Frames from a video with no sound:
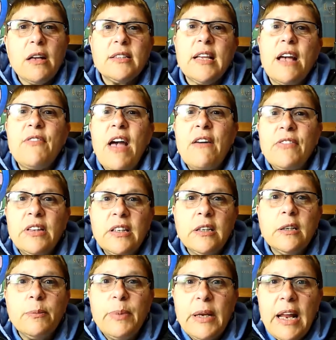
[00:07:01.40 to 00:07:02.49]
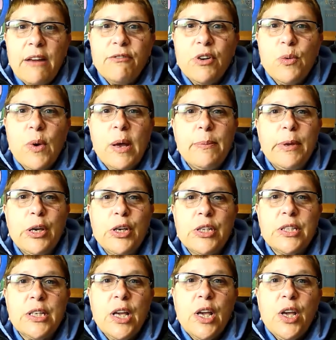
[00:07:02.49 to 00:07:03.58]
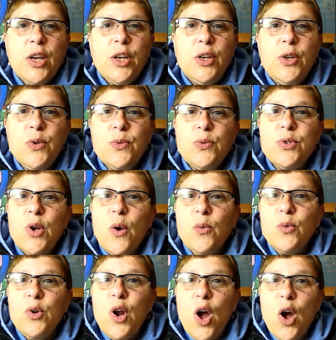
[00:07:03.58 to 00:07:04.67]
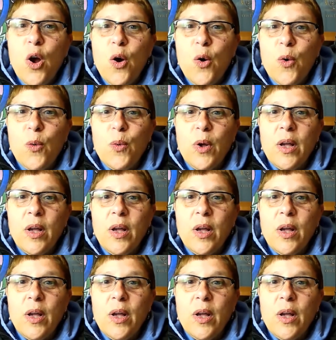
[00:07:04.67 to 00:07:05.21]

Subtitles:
have a little bit everywhere, because you don't know